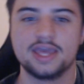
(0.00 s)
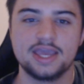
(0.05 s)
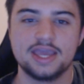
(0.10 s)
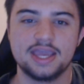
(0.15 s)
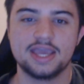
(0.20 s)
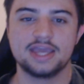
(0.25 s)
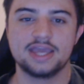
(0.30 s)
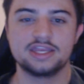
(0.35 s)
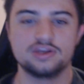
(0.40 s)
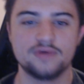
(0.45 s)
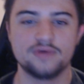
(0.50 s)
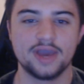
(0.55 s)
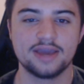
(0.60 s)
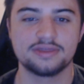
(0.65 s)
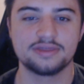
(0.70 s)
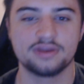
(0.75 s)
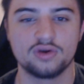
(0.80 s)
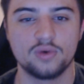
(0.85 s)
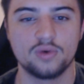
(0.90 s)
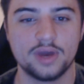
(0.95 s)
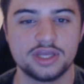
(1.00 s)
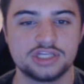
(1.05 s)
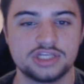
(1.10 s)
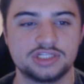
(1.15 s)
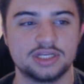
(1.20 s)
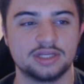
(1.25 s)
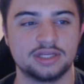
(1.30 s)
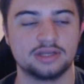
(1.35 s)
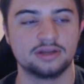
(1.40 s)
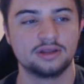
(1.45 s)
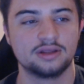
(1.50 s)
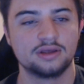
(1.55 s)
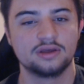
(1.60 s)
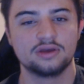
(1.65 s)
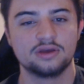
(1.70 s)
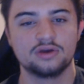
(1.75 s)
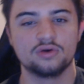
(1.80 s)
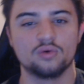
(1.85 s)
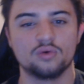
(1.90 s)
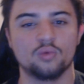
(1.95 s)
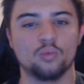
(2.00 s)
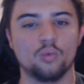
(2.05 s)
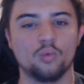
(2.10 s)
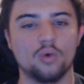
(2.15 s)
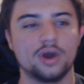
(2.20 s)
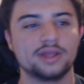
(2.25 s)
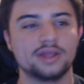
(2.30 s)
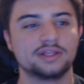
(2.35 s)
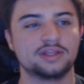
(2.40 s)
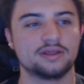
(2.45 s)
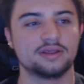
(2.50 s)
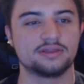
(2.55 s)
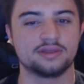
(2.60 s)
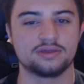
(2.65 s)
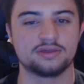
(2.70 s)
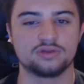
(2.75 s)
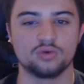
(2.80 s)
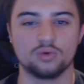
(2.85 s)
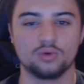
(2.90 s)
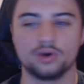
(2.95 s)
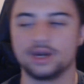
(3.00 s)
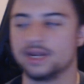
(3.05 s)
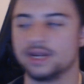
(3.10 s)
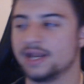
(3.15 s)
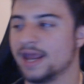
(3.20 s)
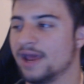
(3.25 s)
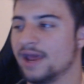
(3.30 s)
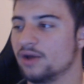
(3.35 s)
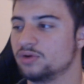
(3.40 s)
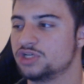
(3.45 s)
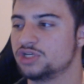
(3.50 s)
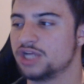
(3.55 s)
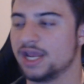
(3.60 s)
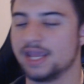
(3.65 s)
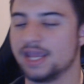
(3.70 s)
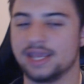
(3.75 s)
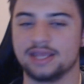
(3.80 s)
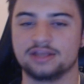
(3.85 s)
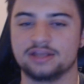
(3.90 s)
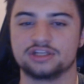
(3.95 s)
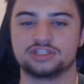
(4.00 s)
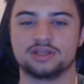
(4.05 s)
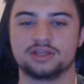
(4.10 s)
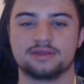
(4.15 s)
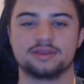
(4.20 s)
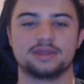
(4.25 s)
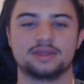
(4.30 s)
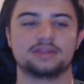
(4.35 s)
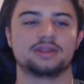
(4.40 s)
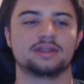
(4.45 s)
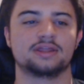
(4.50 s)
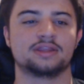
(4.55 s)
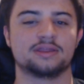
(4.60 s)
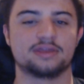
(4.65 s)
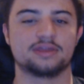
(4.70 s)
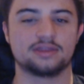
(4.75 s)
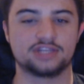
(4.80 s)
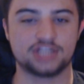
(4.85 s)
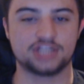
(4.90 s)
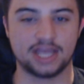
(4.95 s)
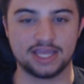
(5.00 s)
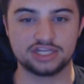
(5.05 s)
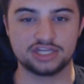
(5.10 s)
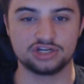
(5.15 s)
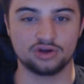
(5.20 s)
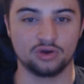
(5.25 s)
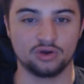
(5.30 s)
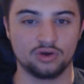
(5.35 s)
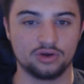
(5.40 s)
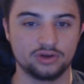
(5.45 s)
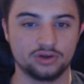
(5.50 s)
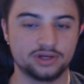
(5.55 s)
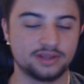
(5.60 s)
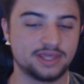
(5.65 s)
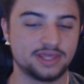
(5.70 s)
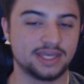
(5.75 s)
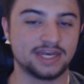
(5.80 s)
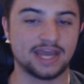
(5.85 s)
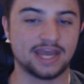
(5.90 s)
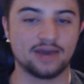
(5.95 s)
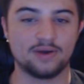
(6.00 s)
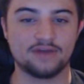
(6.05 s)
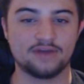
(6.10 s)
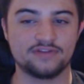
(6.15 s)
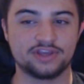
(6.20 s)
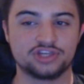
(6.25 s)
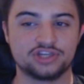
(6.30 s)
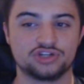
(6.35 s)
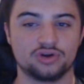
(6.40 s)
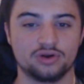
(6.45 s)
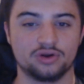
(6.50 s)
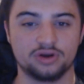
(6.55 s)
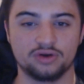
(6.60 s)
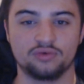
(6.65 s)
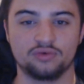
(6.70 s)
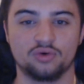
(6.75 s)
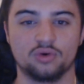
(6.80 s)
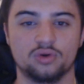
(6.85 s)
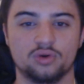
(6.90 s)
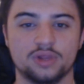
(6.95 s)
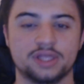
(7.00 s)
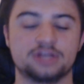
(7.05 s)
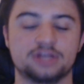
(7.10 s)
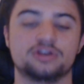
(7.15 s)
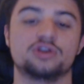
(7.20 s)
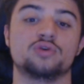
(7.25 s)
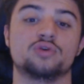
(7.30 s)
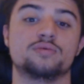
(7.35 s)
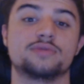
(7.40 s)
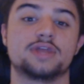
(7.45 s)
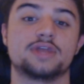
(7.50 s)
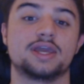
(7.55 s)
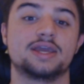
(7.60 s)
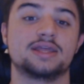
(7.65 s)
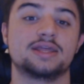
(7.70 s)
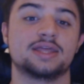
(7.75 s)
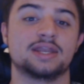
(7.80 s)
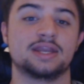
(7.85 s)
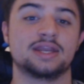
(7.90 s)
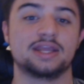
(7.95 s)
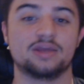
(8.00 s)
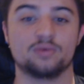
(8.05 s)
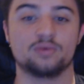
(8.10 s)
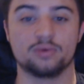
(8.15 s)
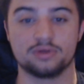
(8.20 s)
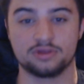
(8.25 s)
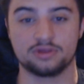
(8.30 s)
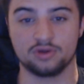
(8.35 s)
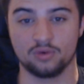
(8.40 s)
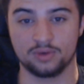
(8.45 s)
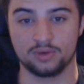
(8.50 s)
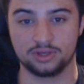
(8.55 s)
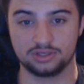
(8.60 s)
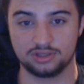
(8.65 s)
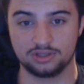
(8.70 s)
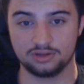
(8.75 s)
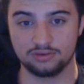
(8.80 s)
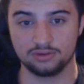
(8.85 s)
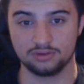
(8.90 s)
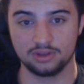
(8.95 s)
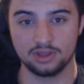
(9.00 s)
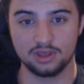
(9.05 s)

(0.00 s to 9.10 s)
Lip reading: And you asked the question, what does the story now change? Does it change at all? Does he now have a stronger role in Doomsday than he was going to?